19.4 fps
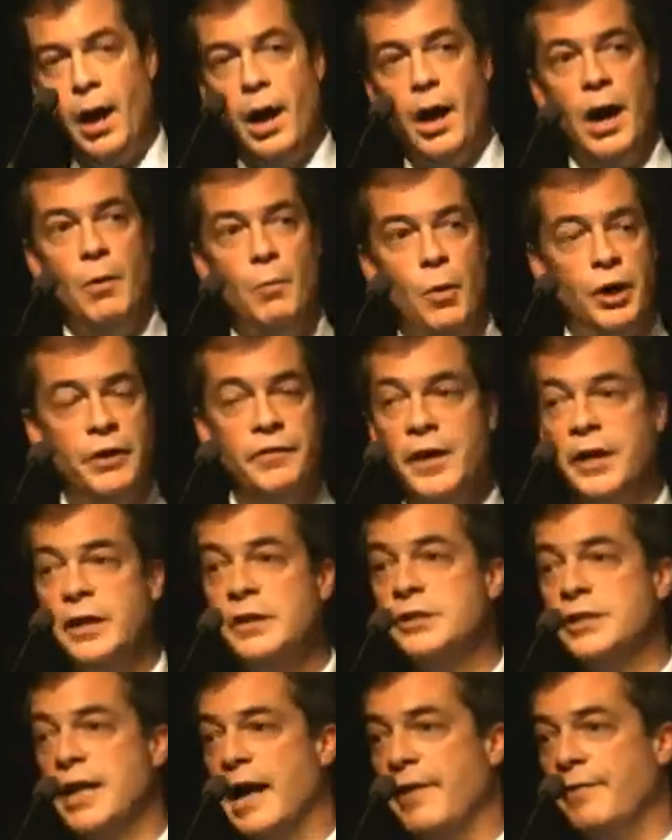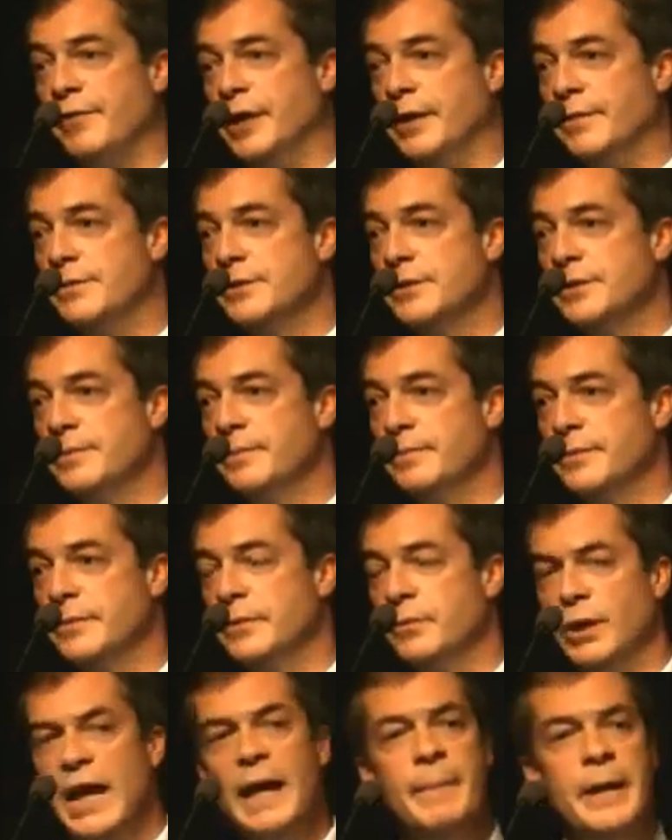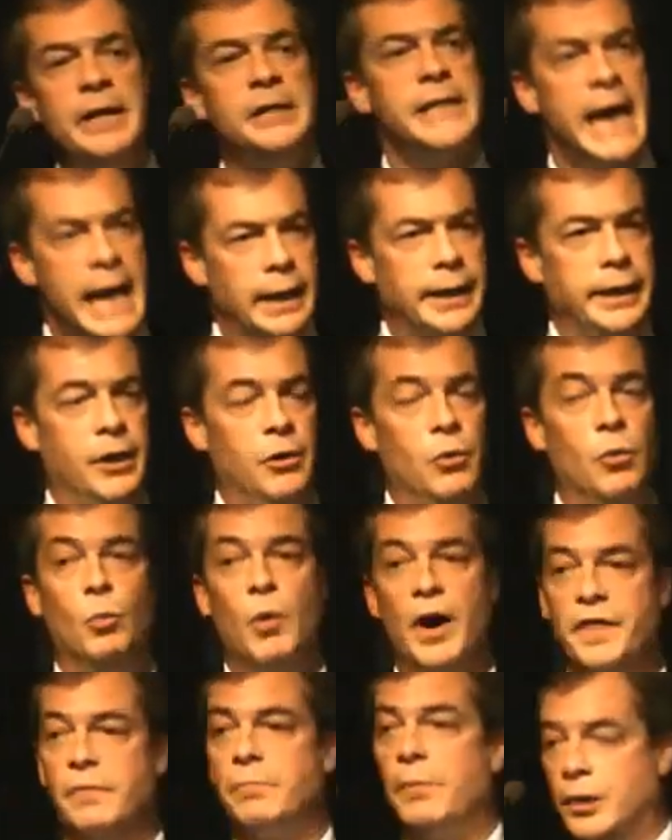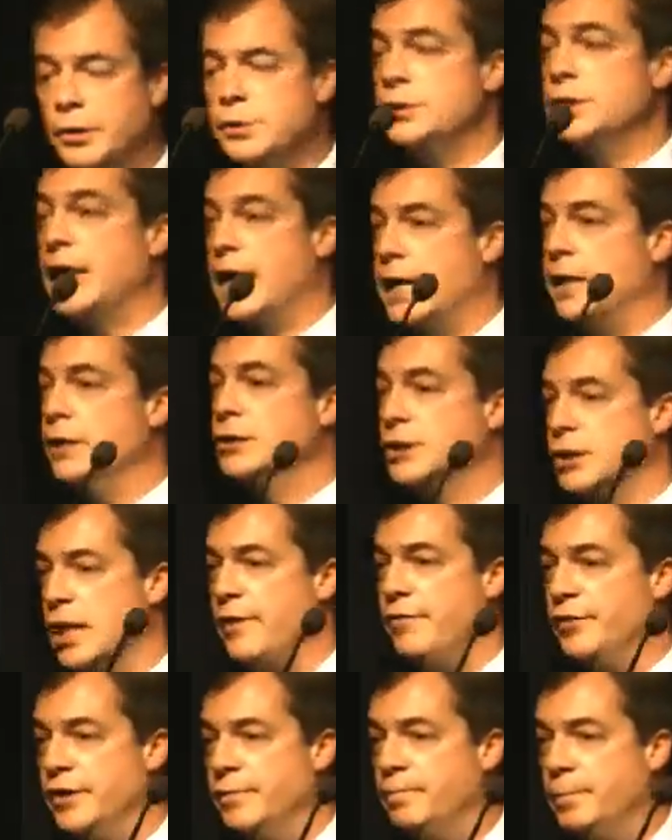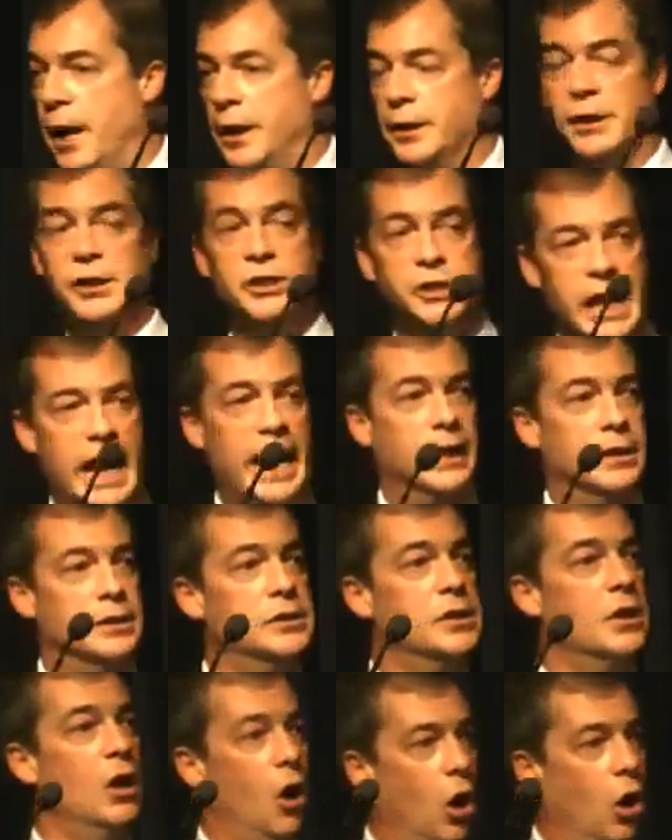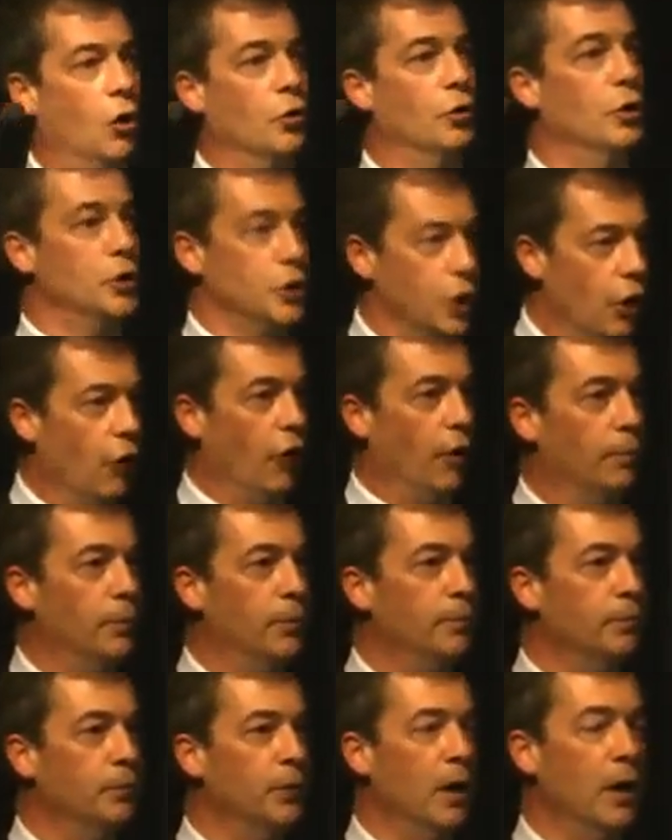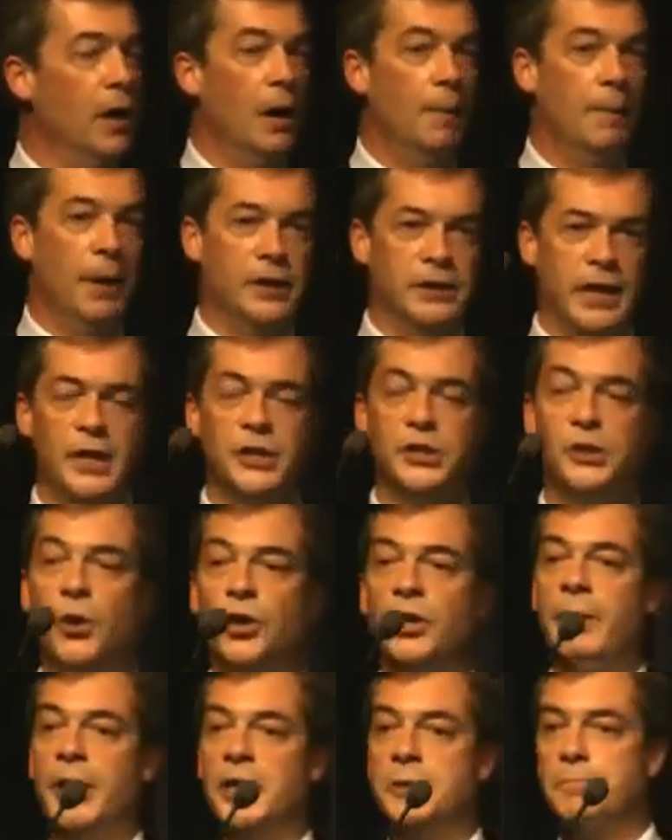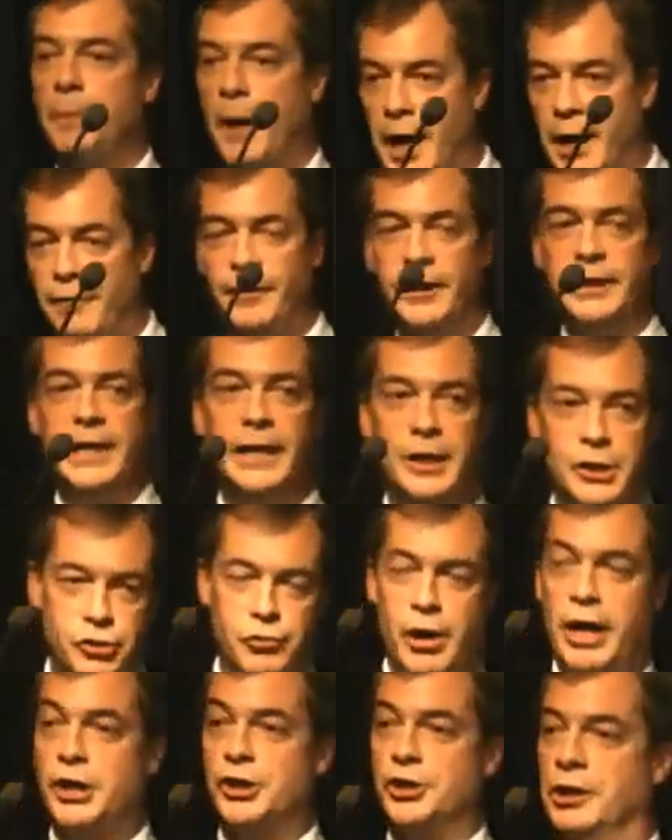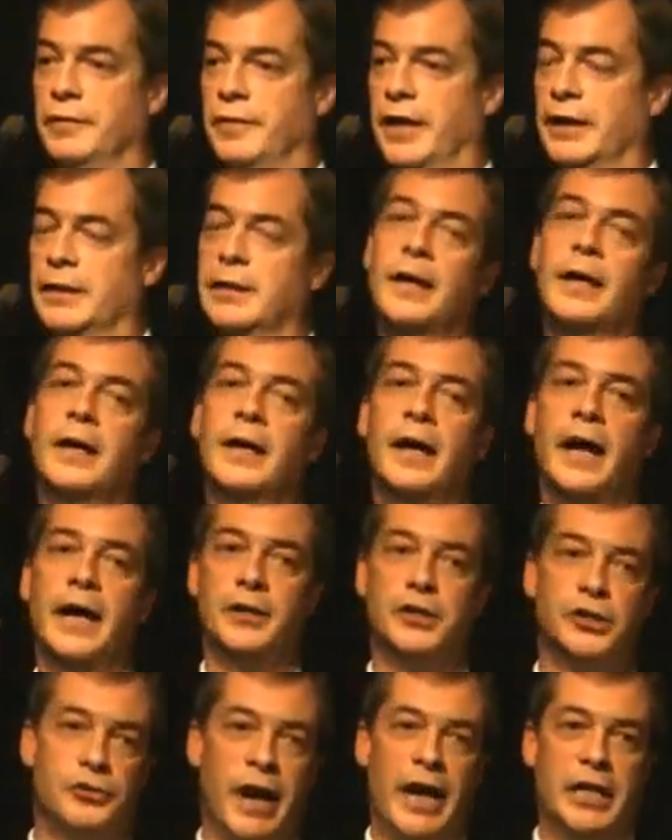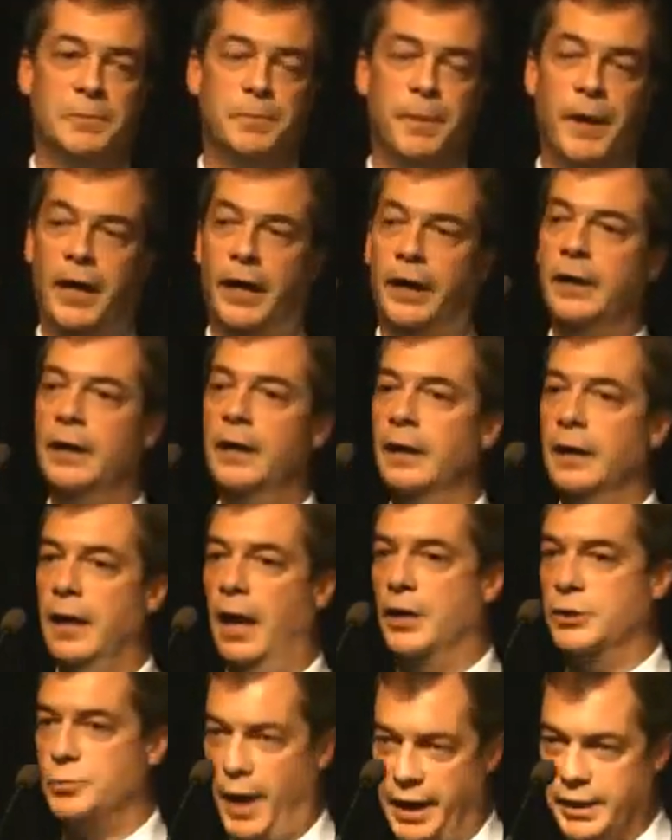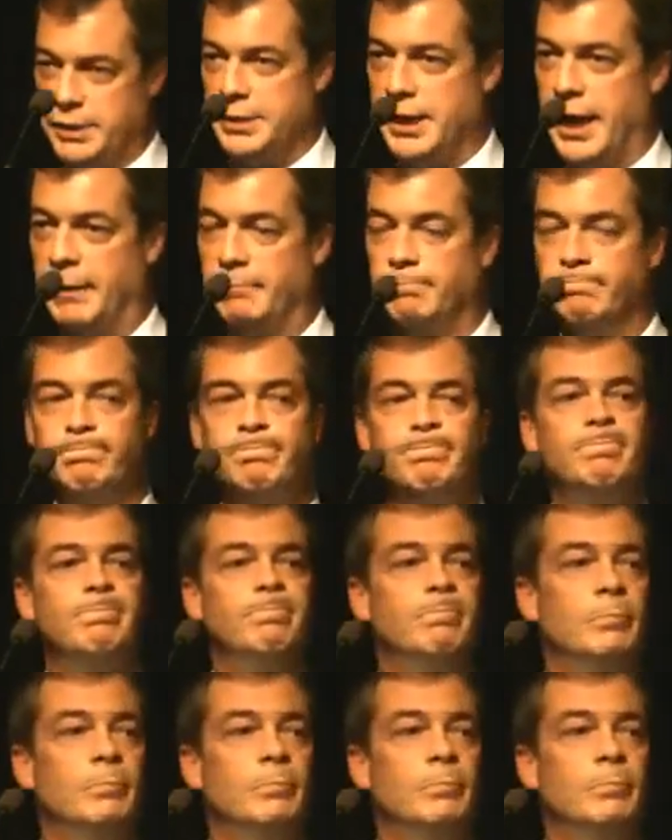And what are the Conservatives? Well, let me tell you where the modern-day Conservative Party stands on Europe, because I saw the most perfect illustration of it in Strasbourg last Wednesday.